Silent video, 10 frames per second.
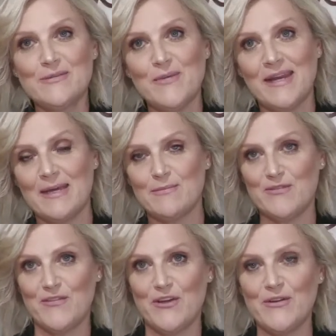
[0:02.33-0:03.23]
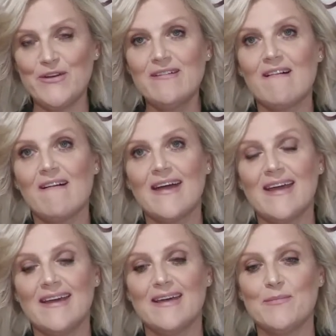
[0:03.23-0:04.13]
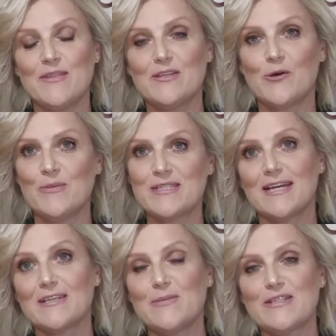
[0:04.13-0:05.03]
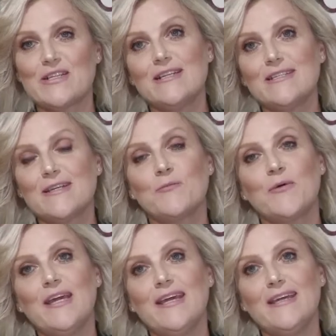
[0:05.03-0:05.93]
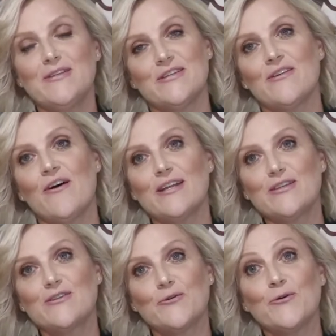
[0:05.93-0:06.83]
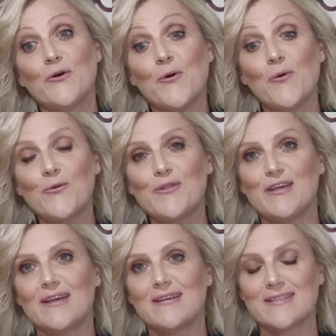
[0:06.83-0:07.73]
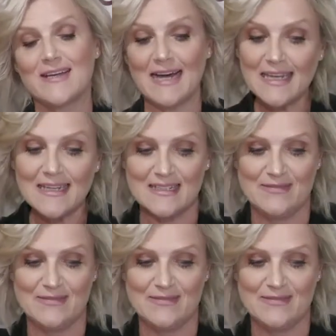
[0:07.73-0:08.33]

My name's Fiona. I am the Taubmans colour specialist, and we're here tonight to talk all things colour.